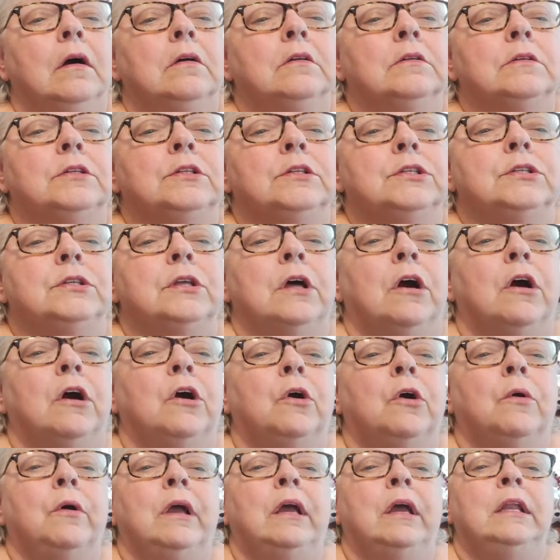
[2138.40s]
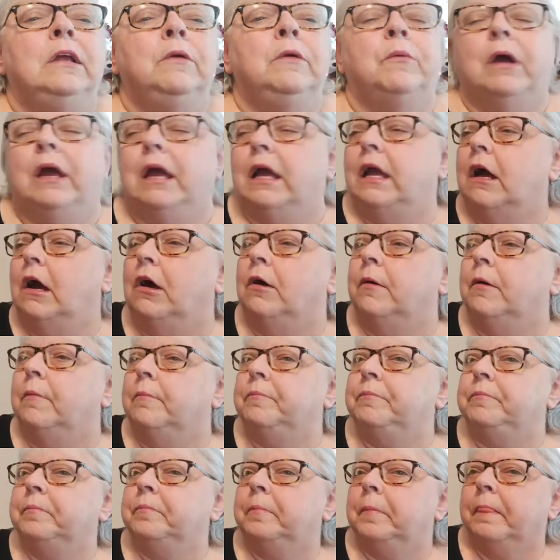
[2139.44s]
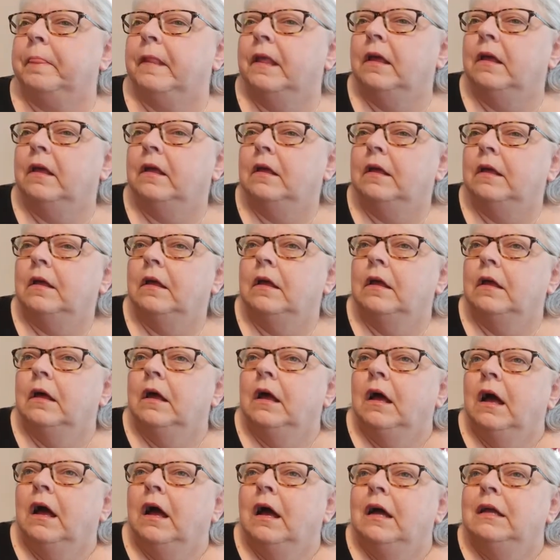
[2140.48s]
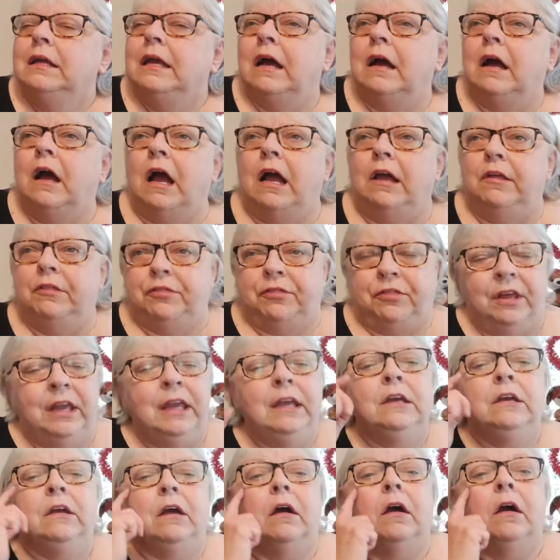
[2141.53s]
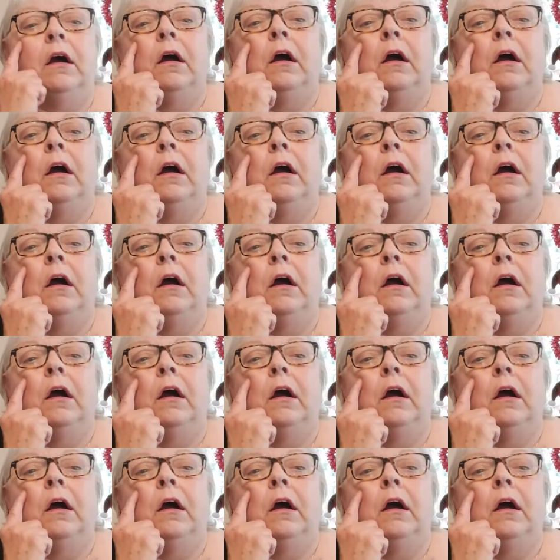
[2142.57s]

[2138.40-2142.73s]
so anyway, um, yeah, I think